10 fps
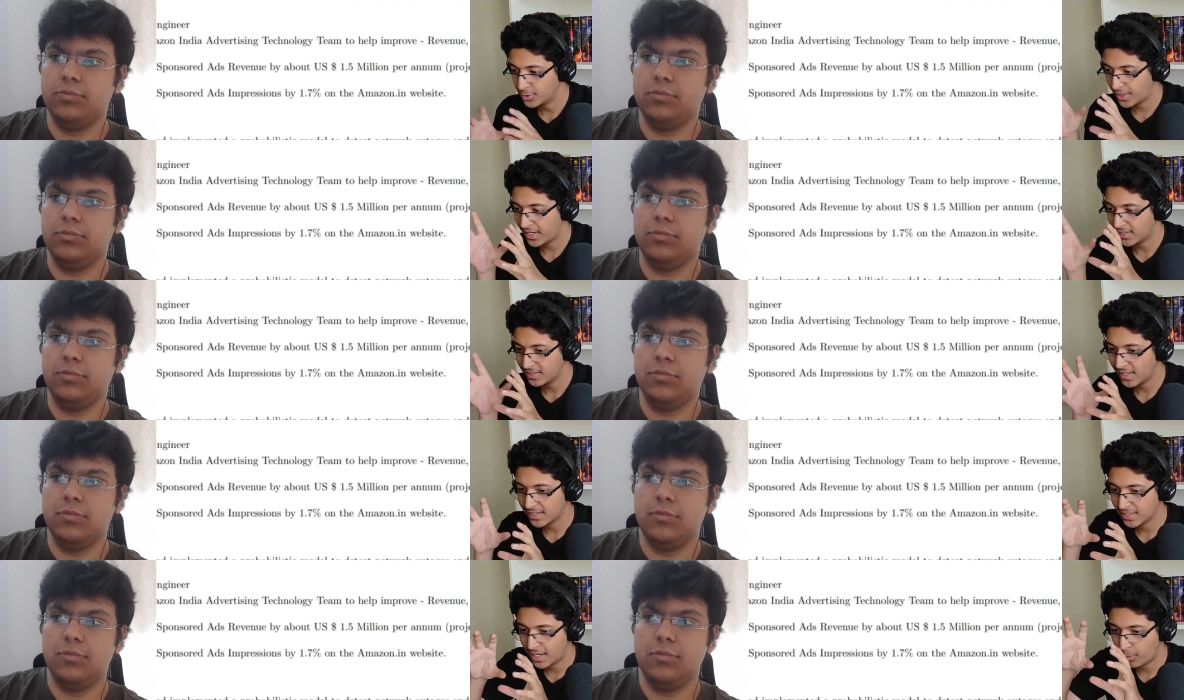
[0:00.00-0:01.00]
Speaker 1: education
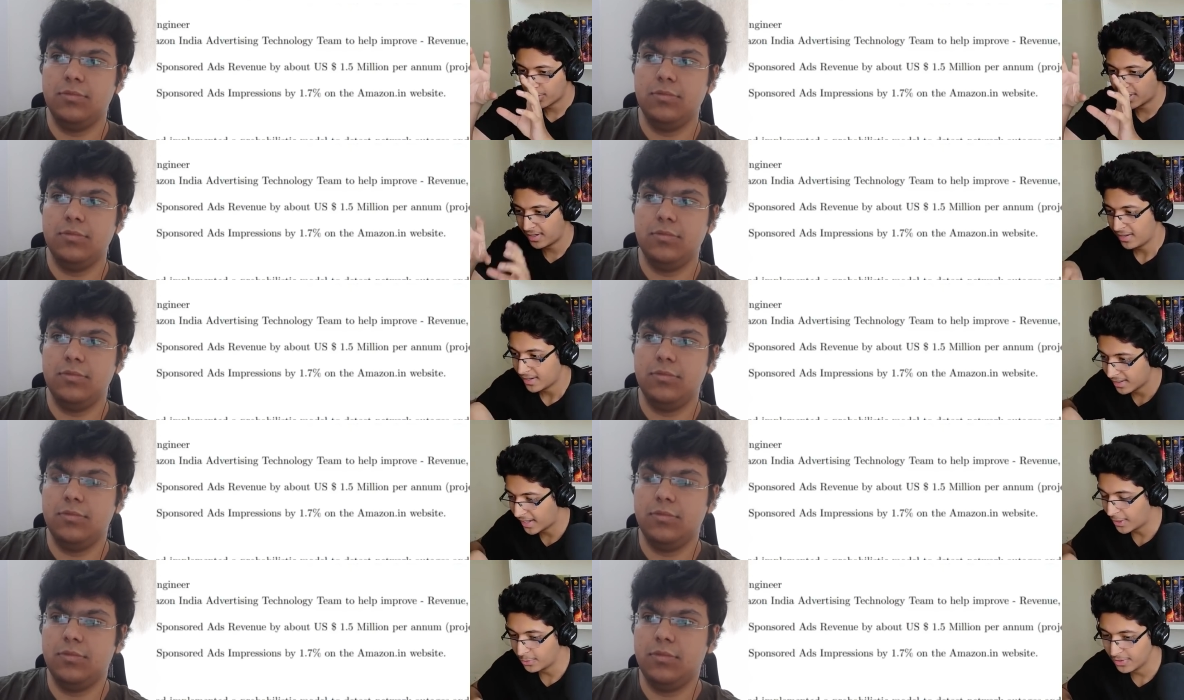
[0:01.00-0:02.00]
section and put it
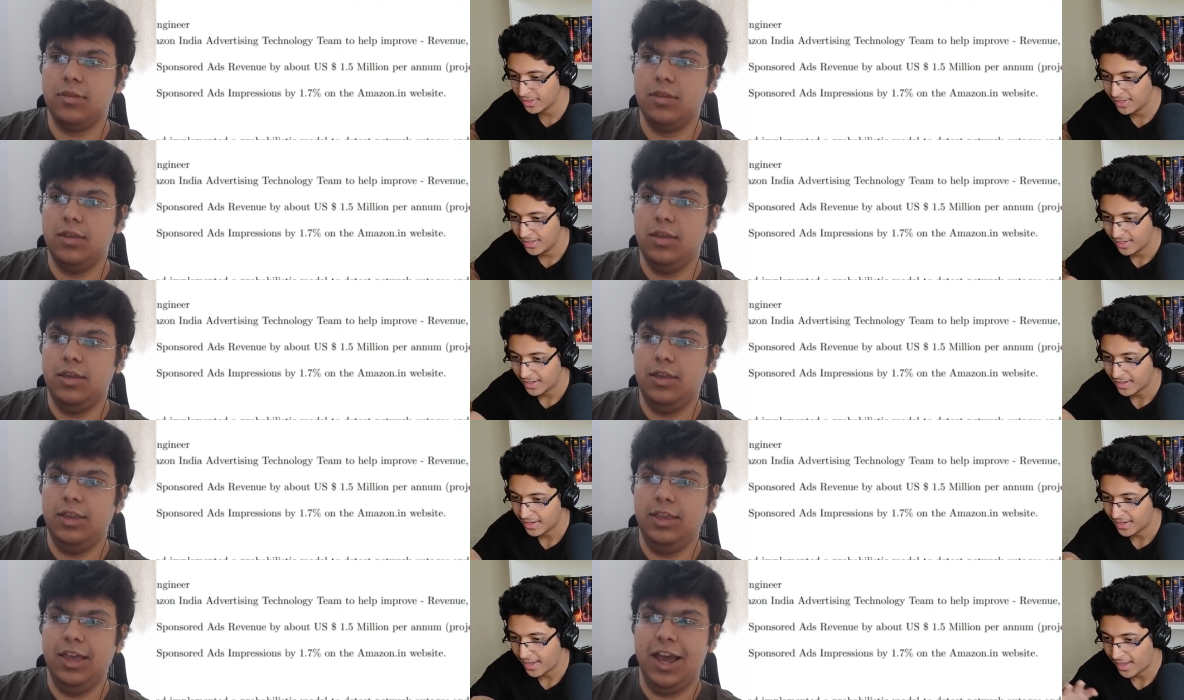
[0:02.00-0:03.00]
down uh,
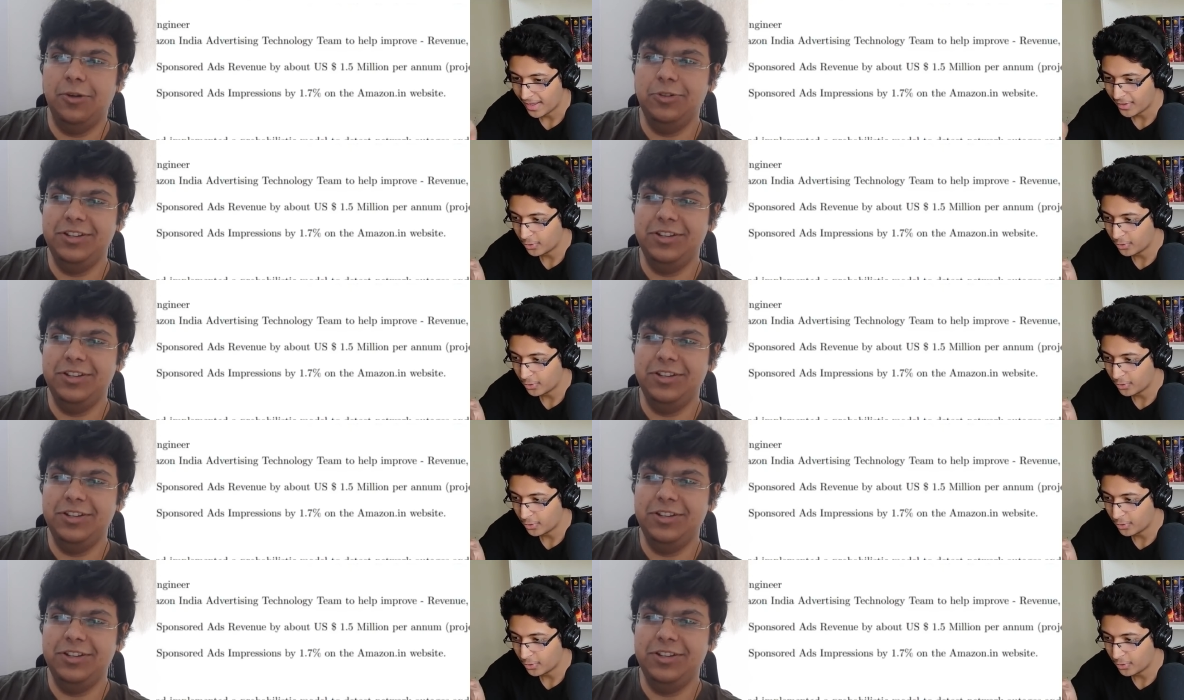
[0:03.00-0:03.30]
yeah, I would